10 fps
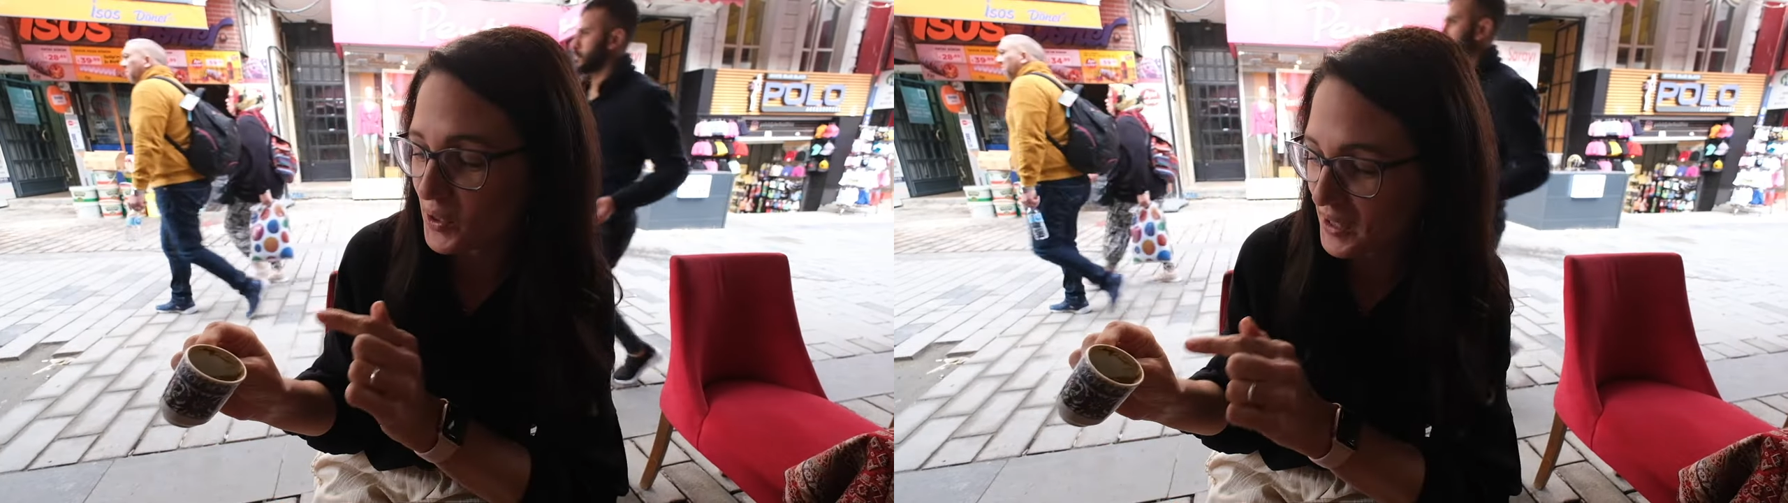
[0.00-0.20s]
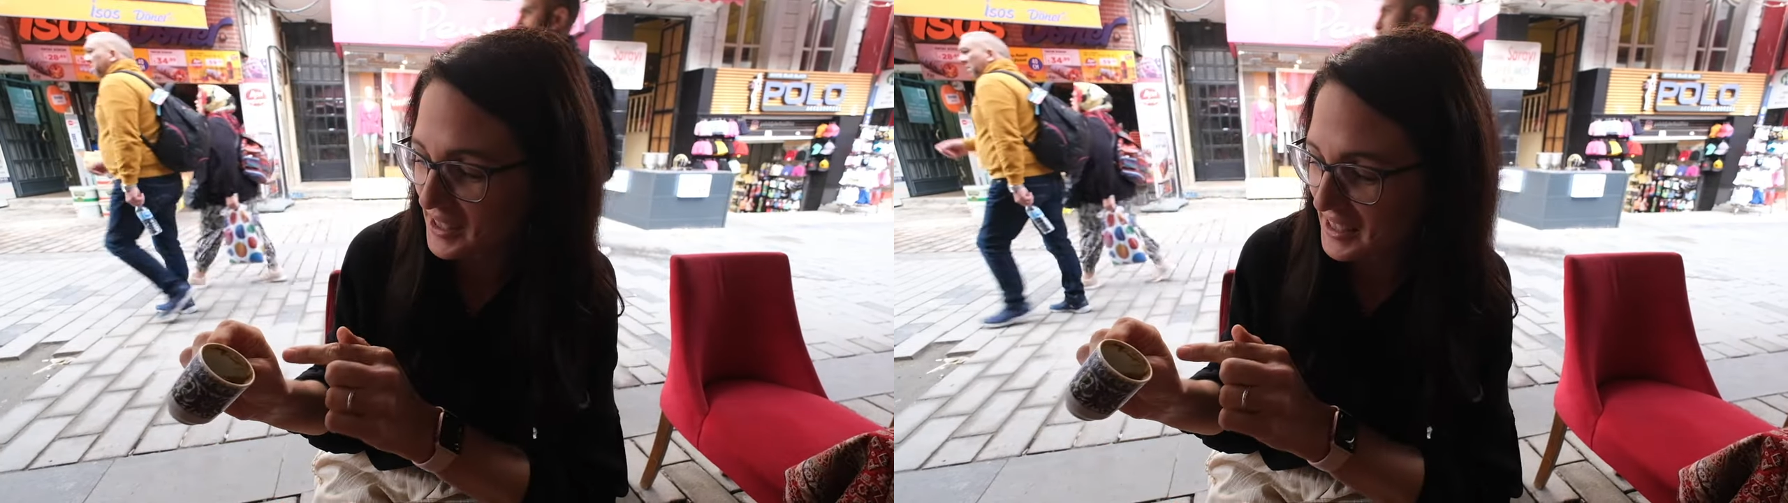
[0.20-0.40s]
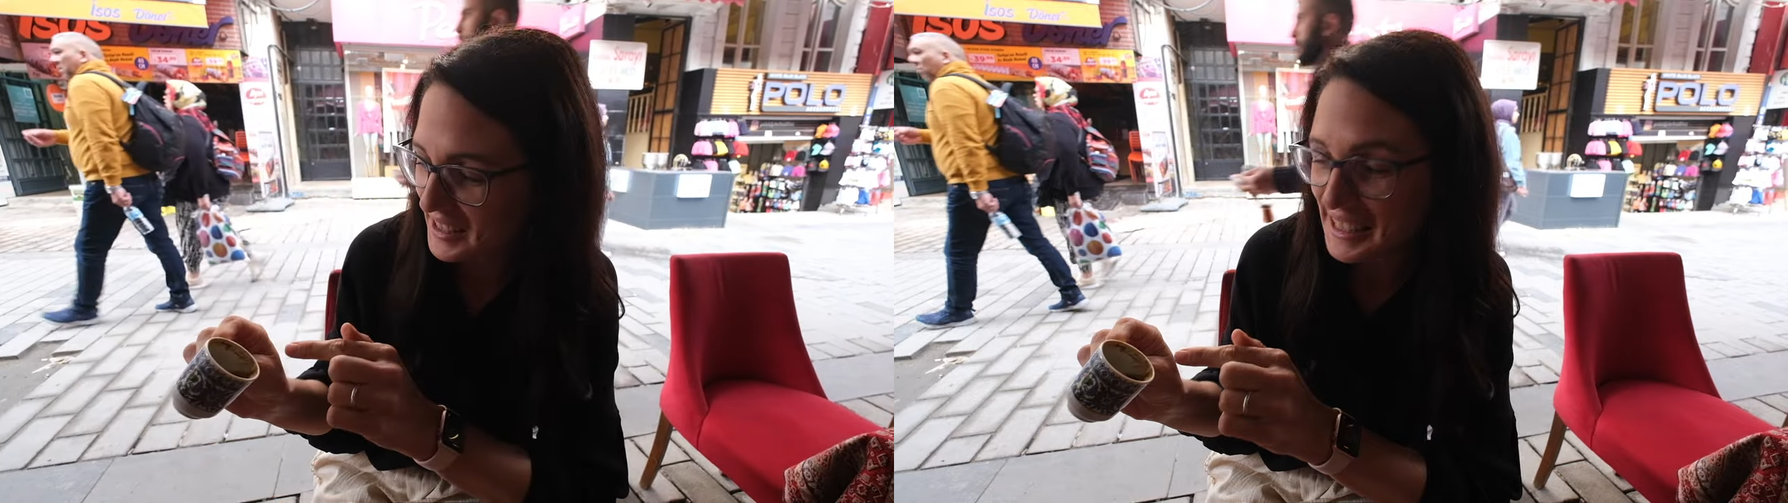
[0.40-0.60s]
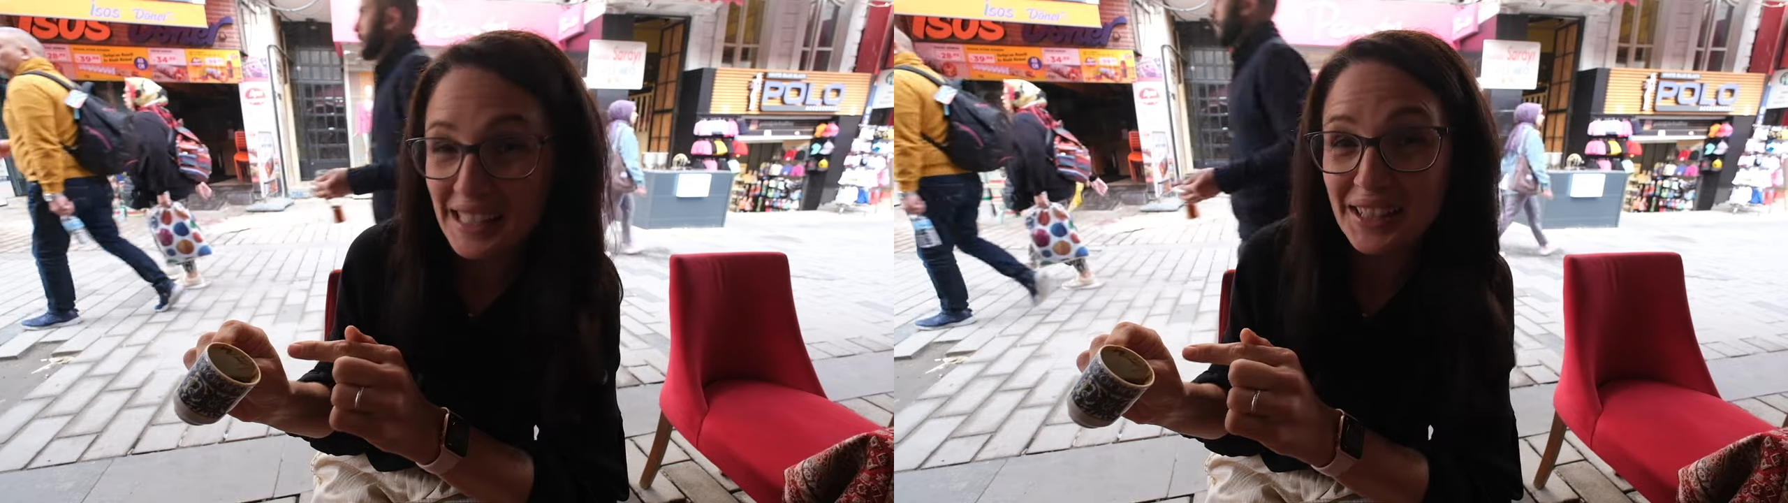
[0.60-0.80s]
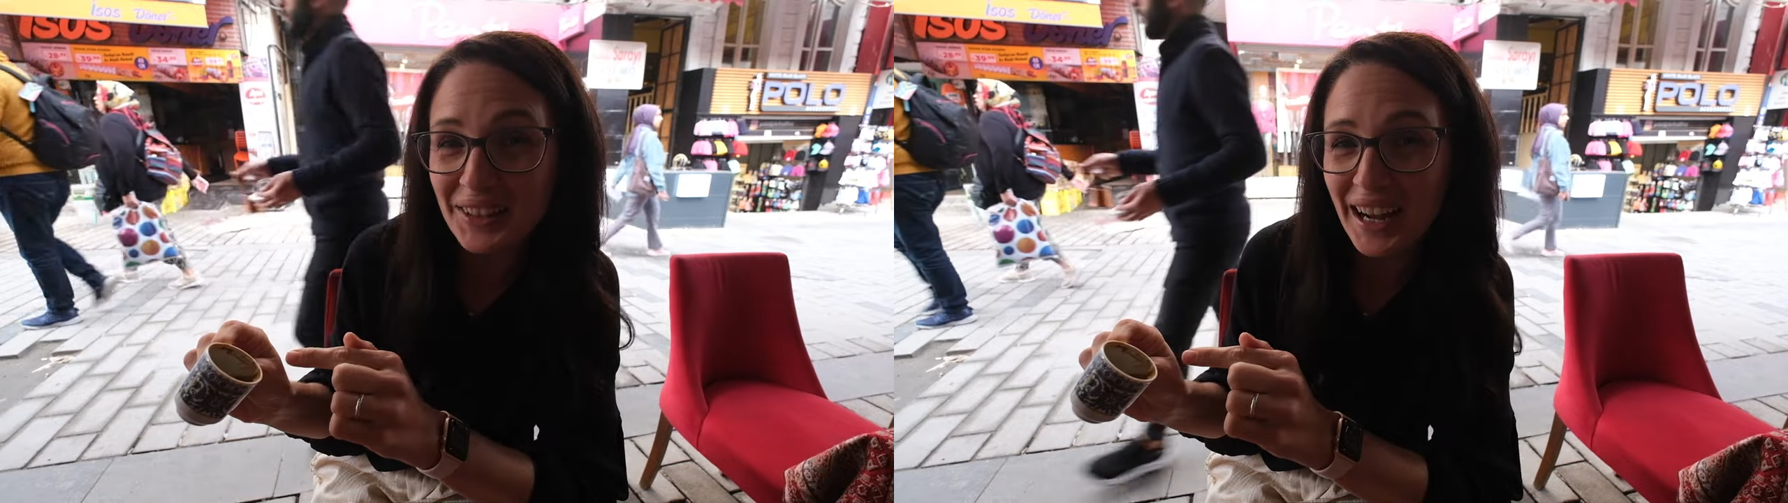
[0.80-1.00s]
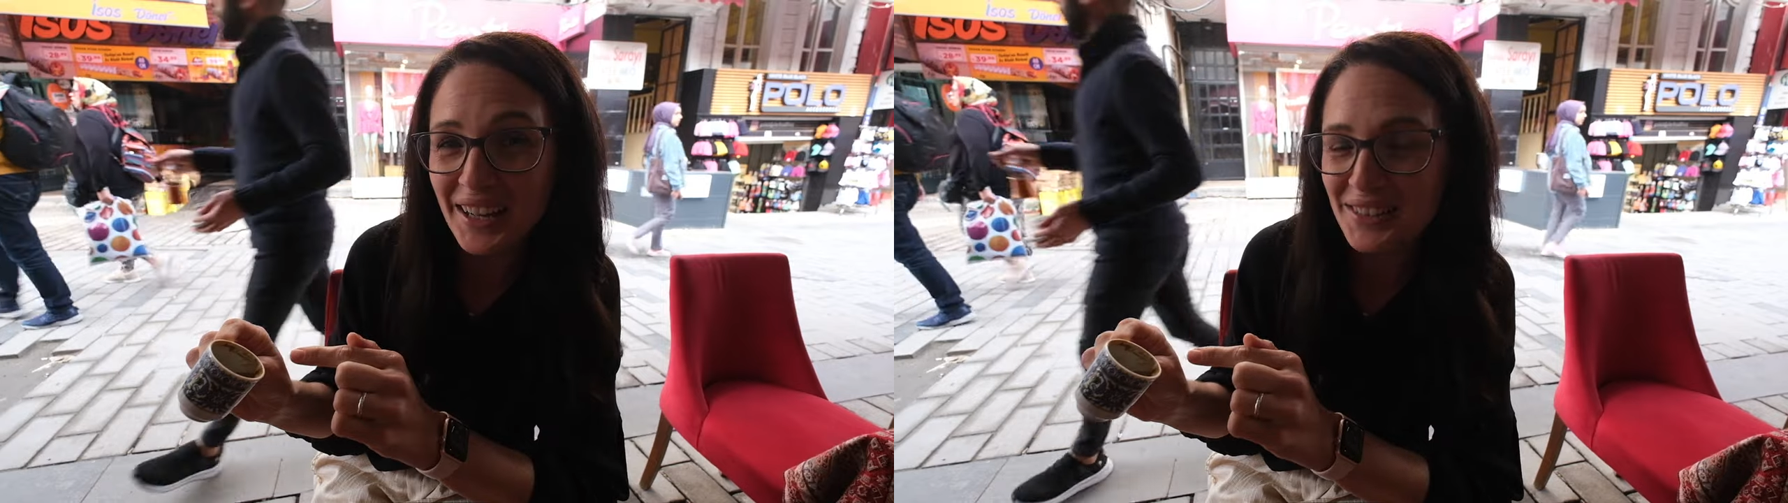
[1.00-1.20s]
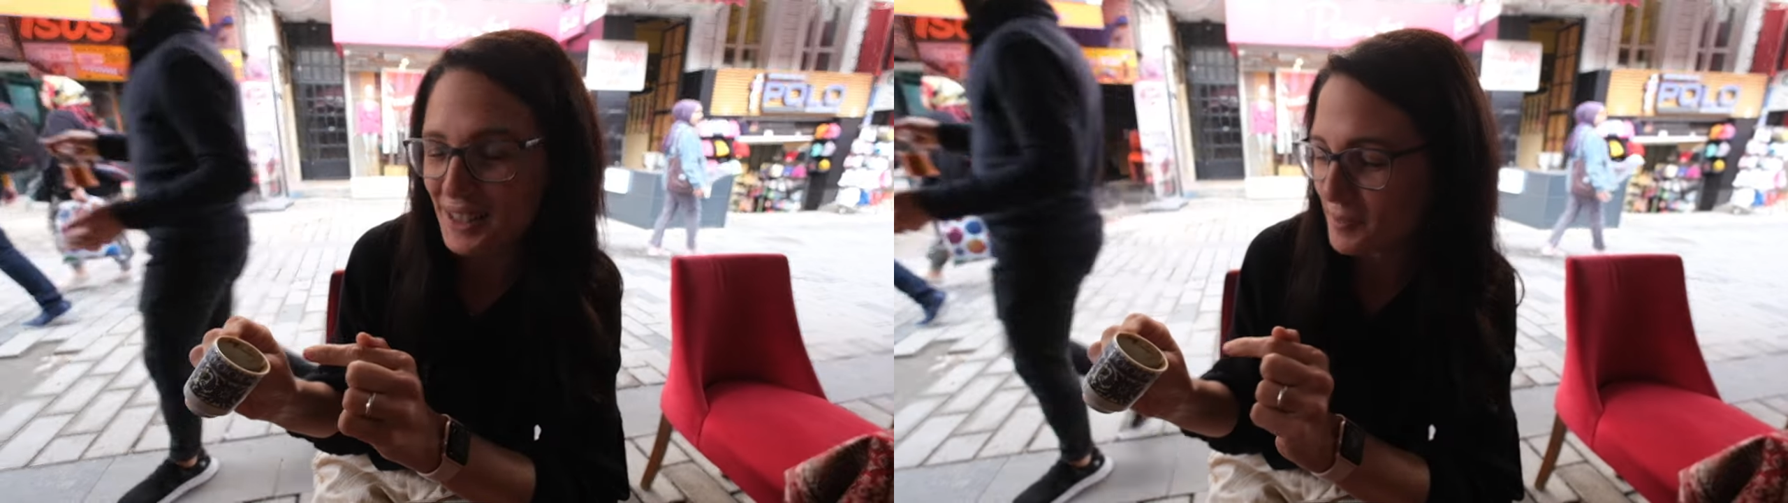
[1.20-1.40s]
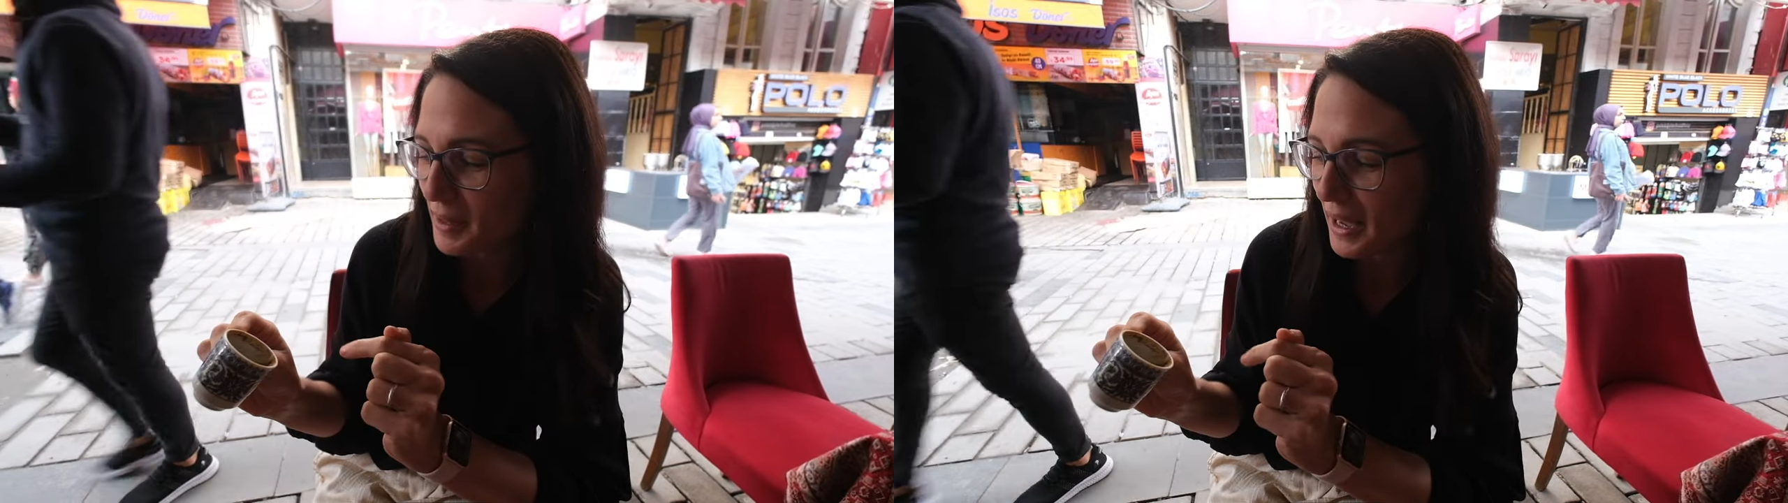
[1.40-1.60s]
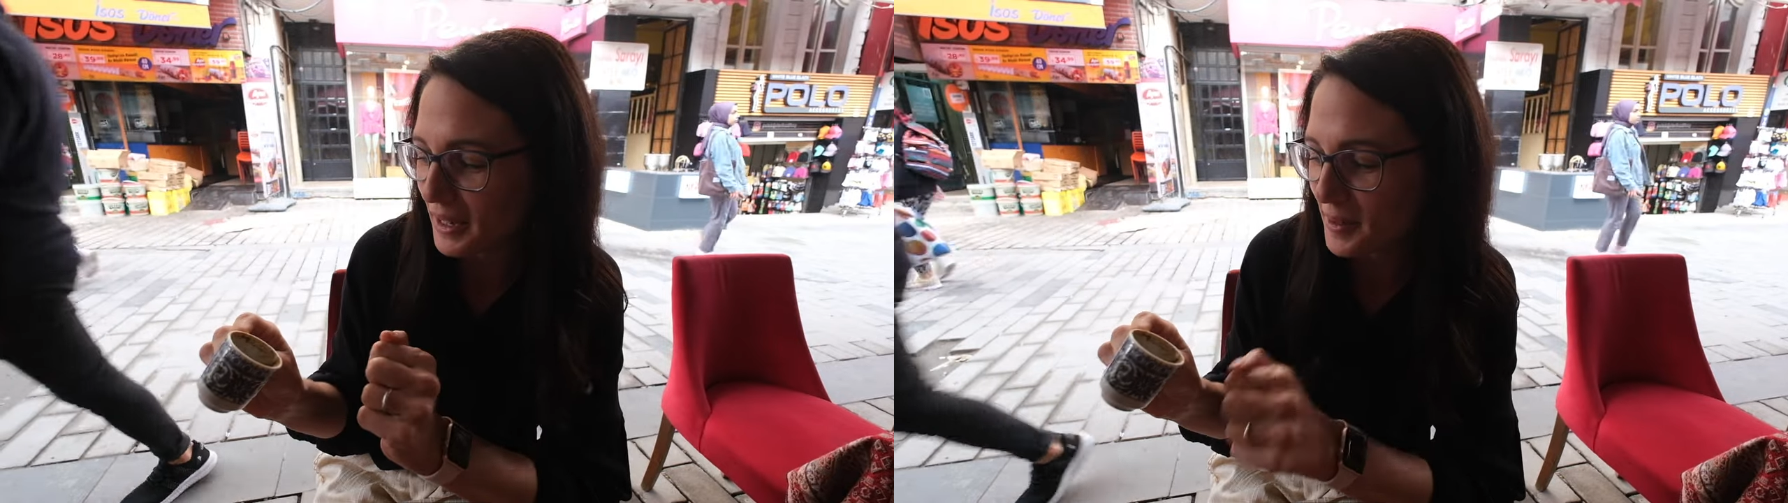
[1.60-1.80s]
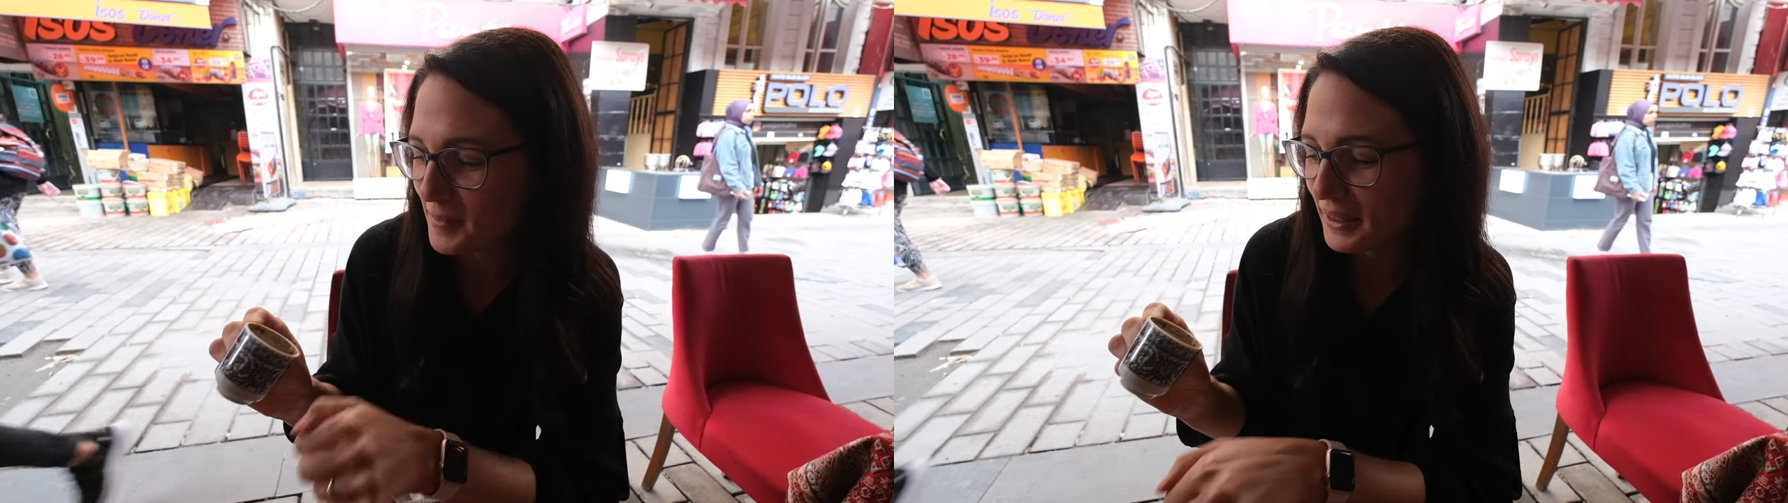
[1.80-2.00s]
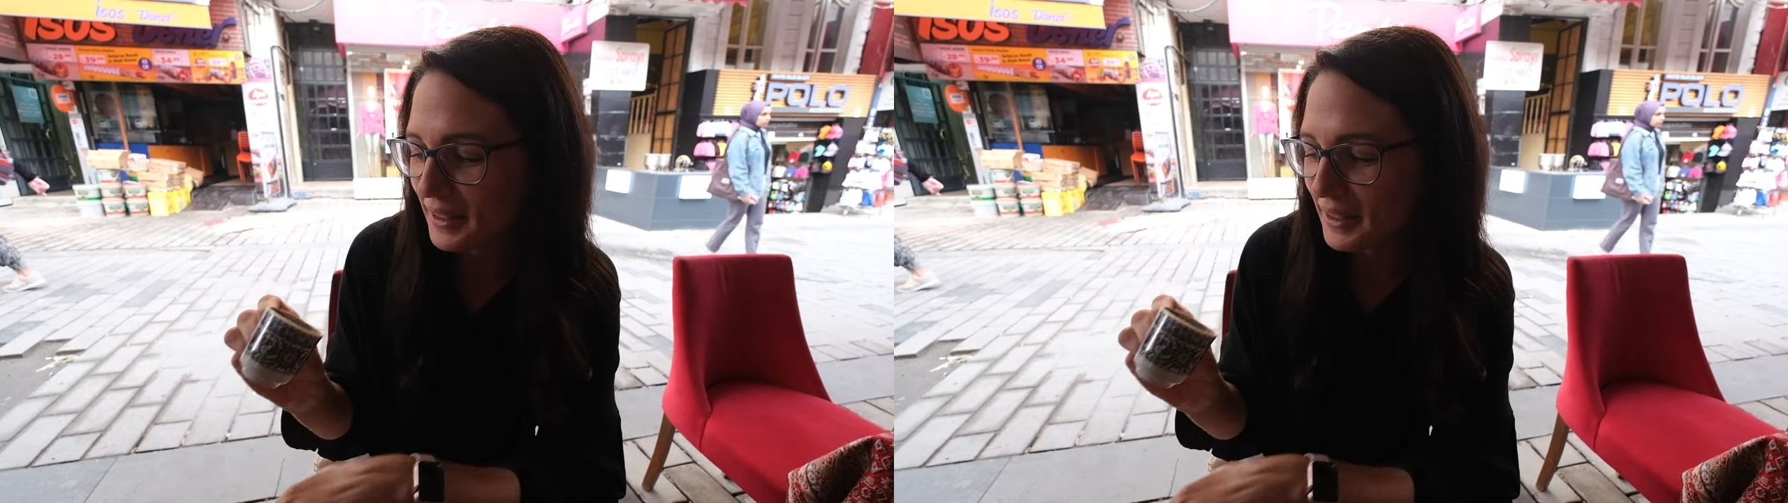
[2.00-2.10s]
You can see the grounds at the bottom.